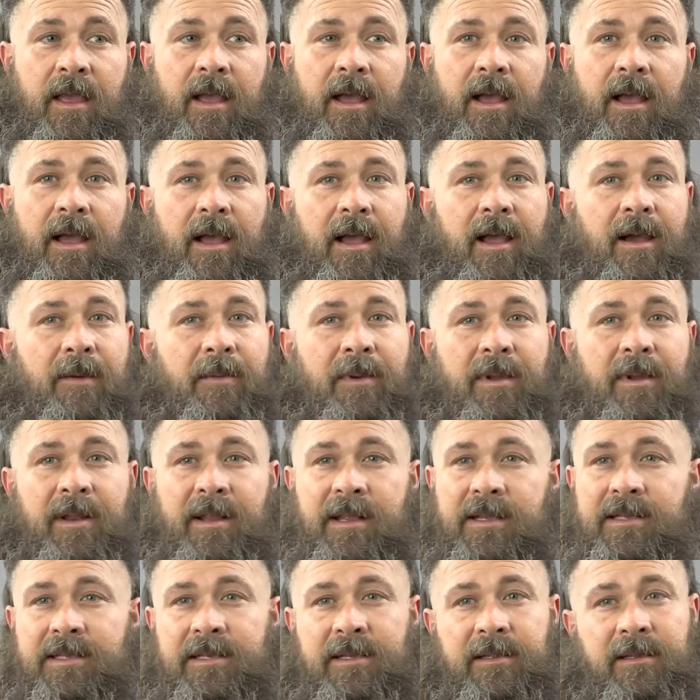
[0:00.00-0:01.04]
but
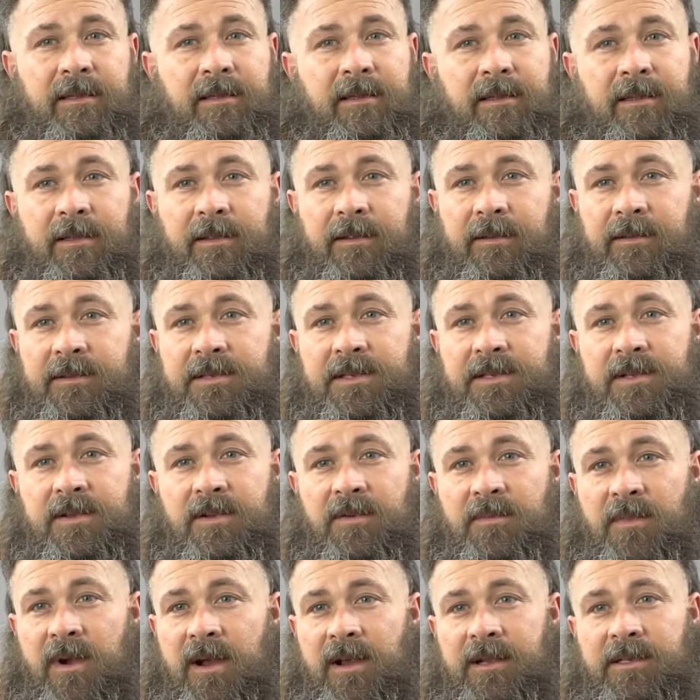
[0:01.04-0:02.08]
it's a little too
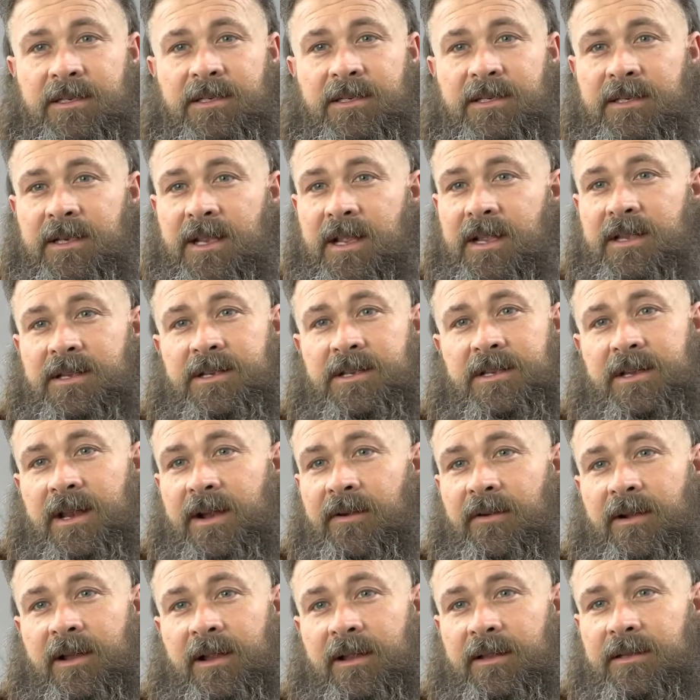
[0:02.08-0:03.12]
much
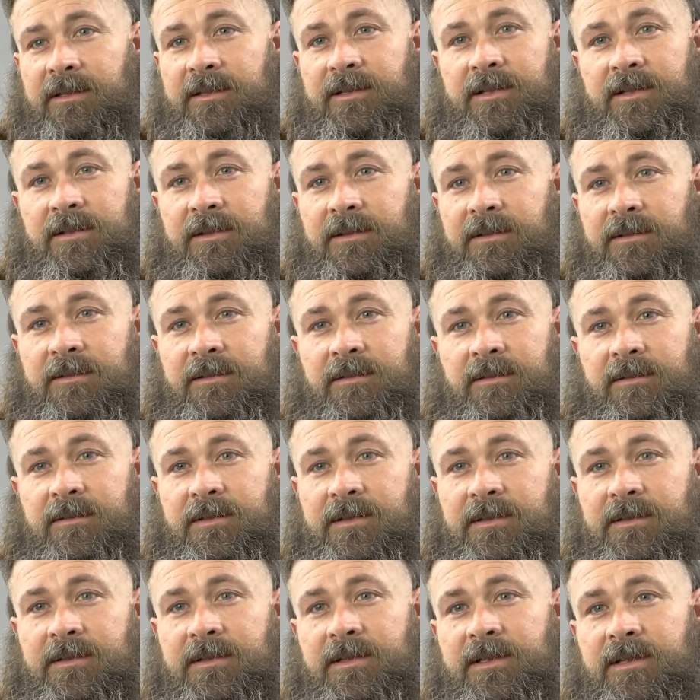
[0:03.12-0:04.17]
engineering to
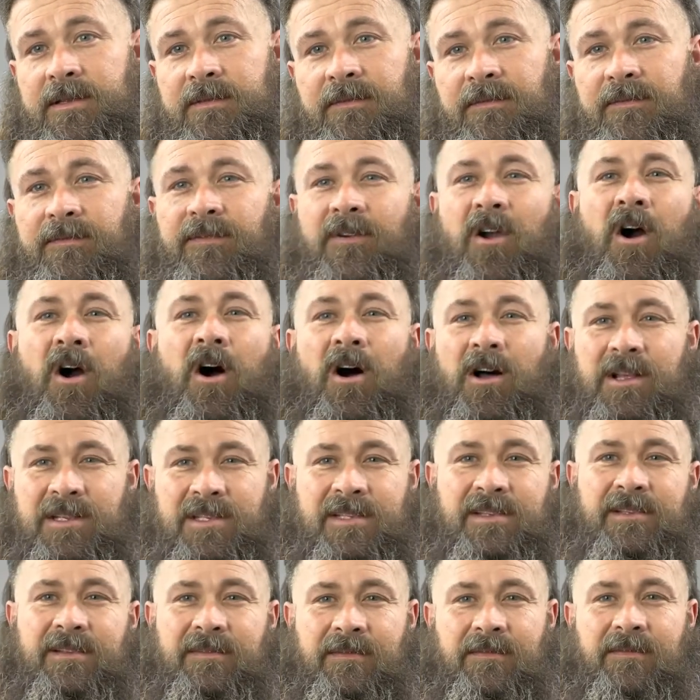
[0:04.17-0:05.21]

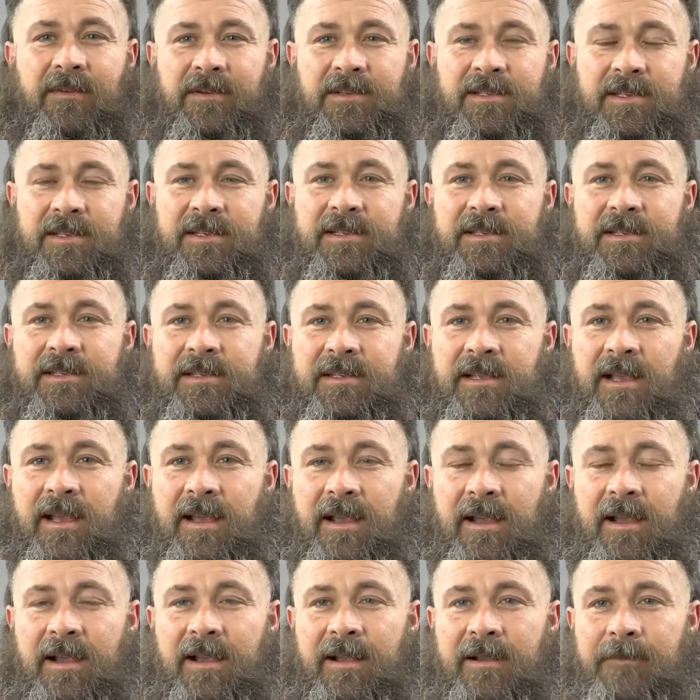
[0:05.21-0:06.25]
cost versus,
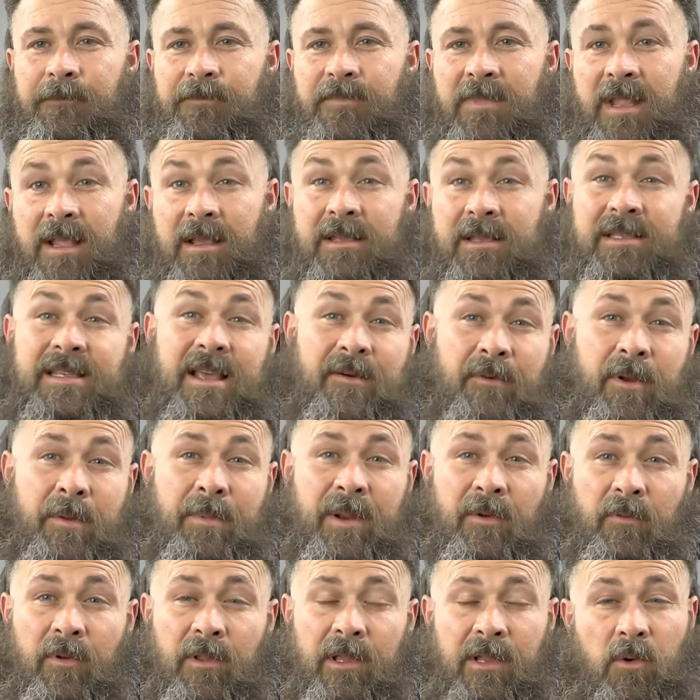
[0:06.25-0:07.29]
because that would have
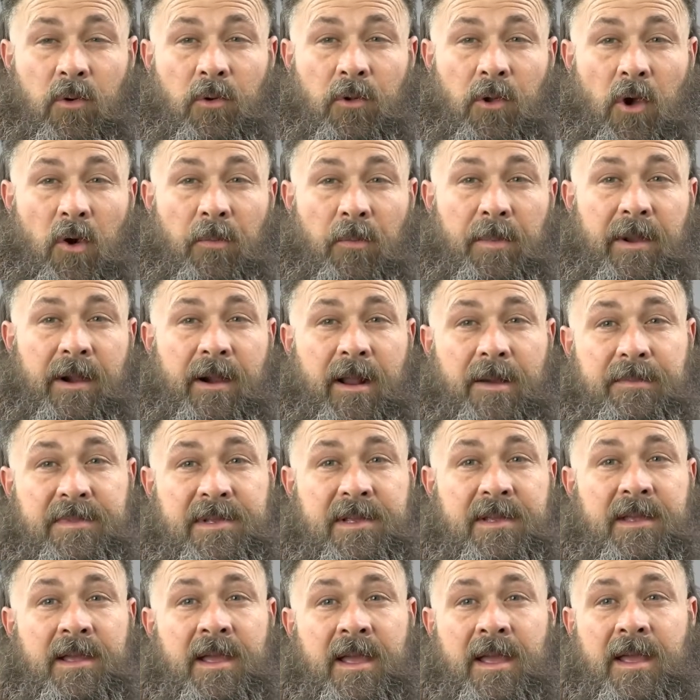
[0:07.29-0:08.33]
been really cool to open it up
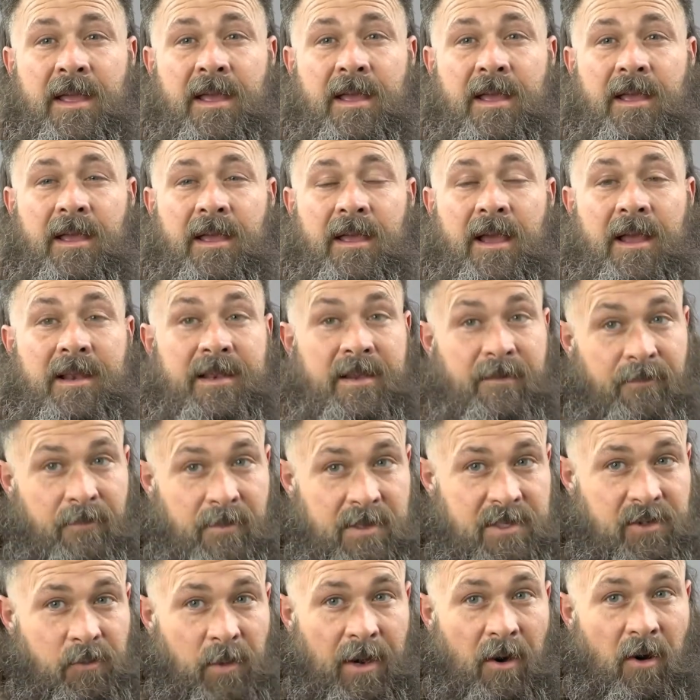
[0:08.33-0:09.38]
to a
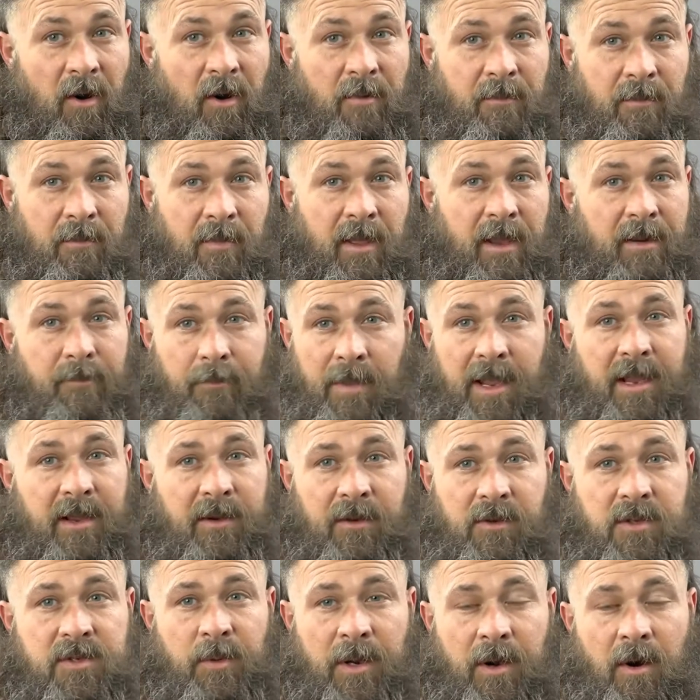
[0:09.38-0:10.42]
different swing arm, like make a
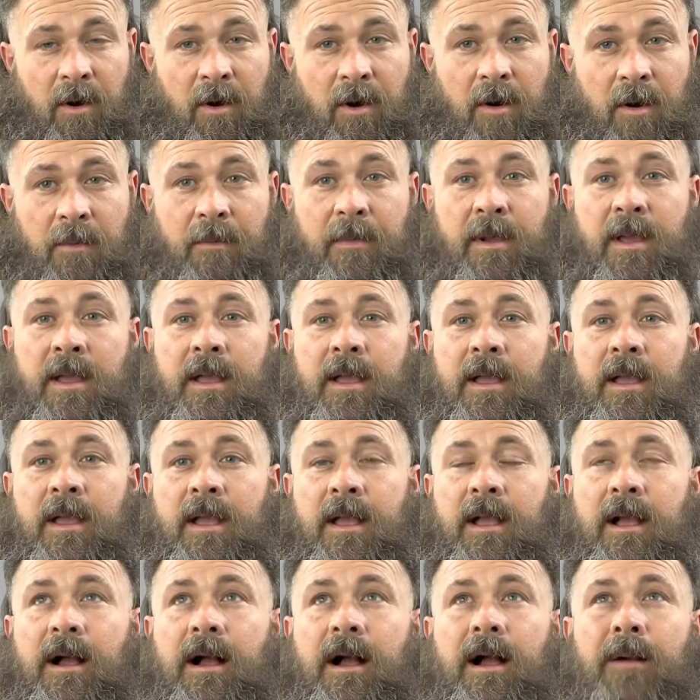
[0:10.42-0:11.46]
new swing arm,
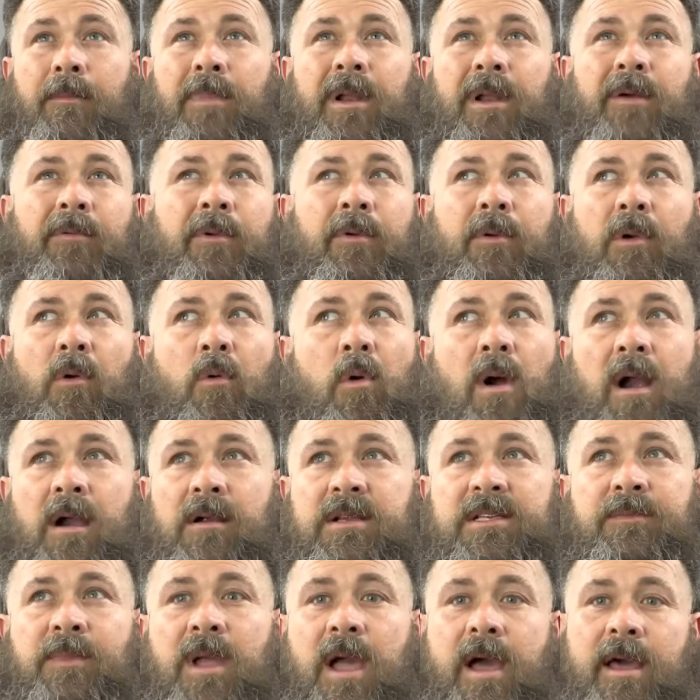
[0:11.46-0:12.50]
but it would
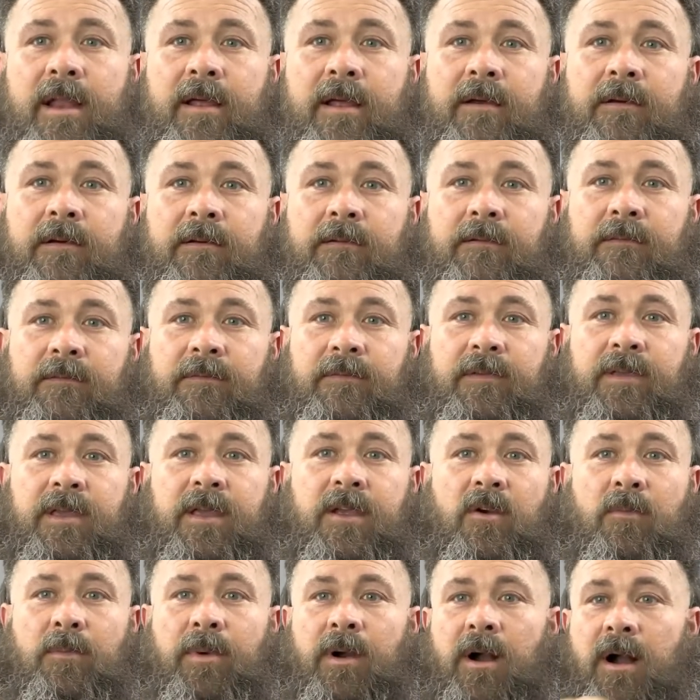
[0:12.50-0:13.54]
require some kind of
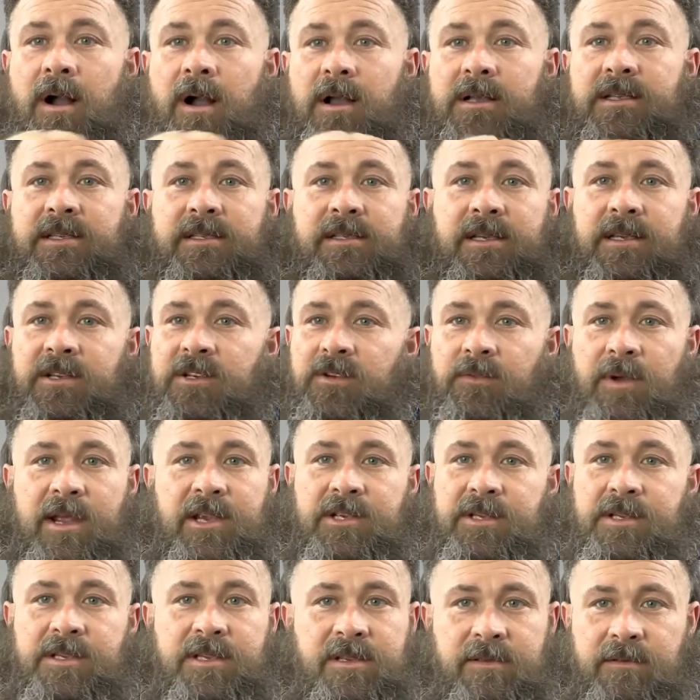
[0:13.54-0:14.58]
gearbox
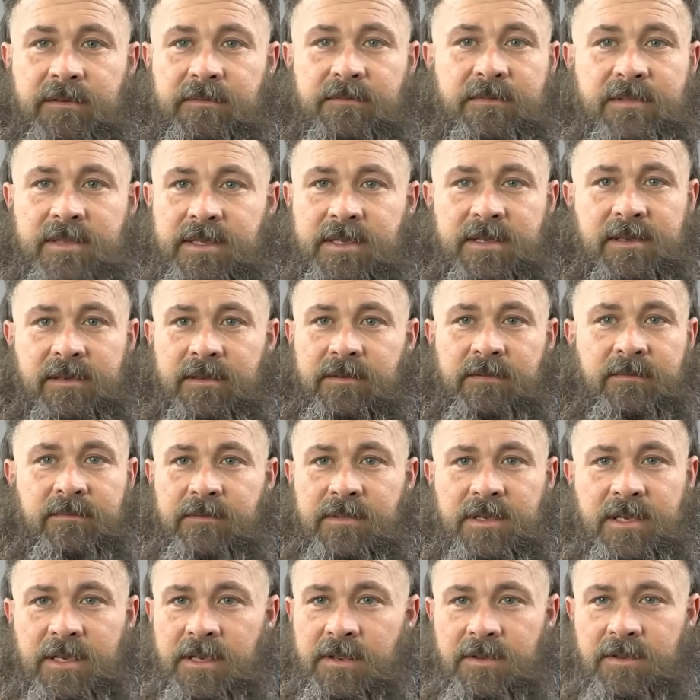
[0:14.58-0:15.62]
situation
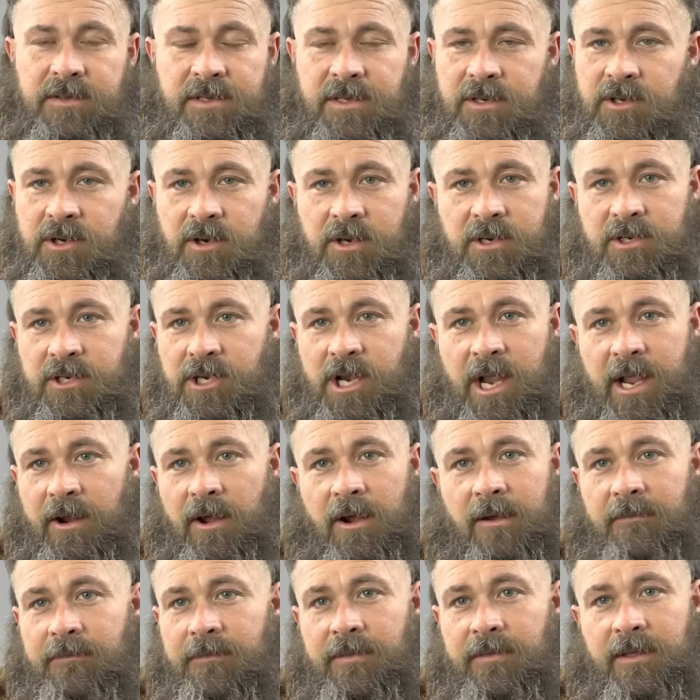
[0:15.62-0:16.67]
to use a chain
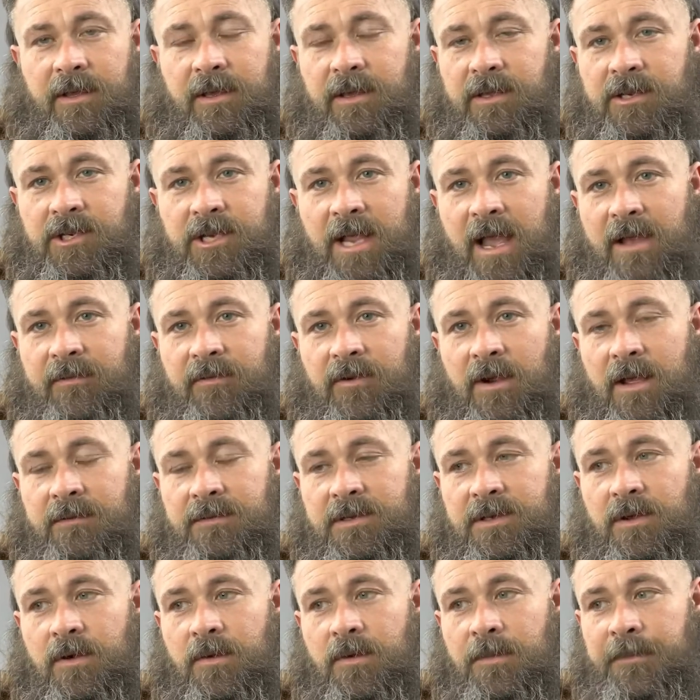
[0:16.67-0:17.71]
off the shaft
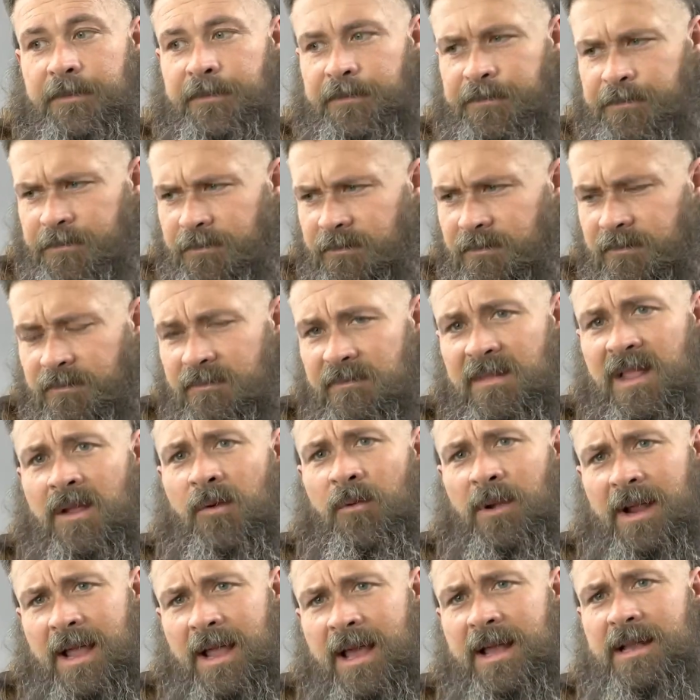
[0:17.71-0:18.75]
drive. So
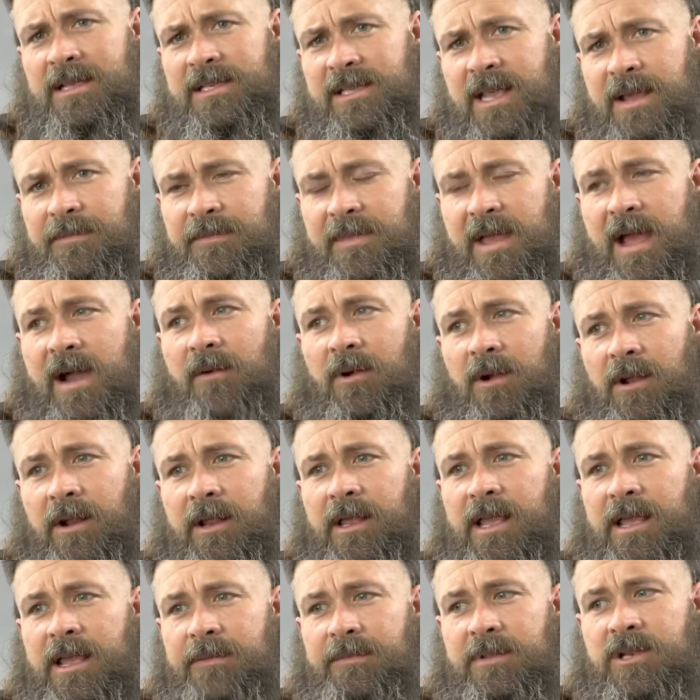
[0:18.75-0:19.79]
we kind of skipped that. We're
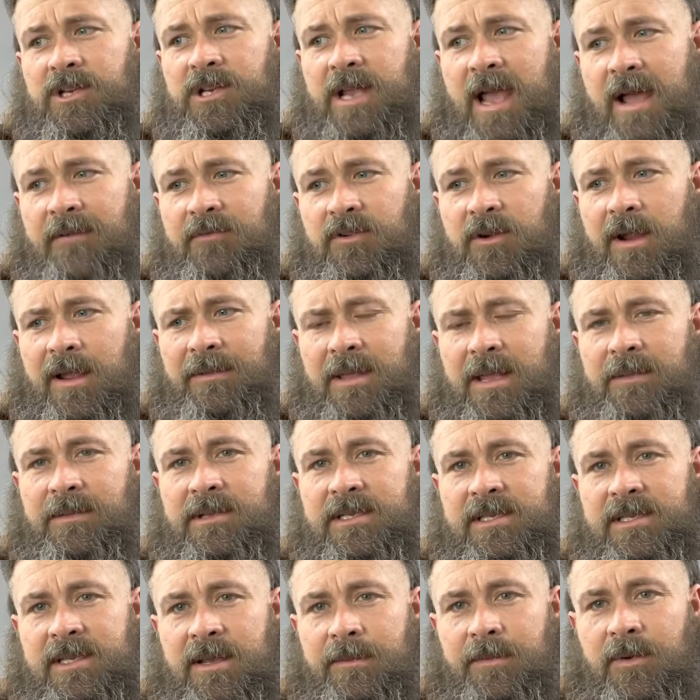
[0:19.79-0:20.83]
going to keep the shaft drive, keep
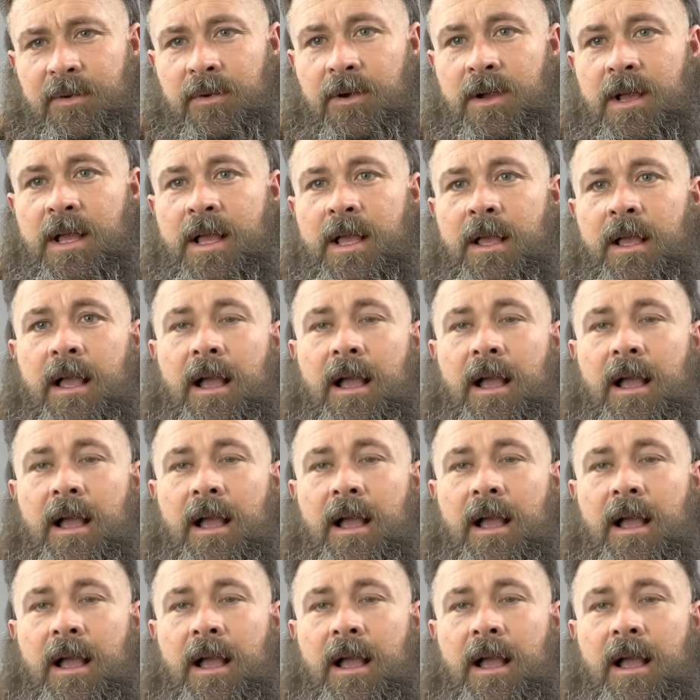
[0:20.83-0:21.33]
it simple.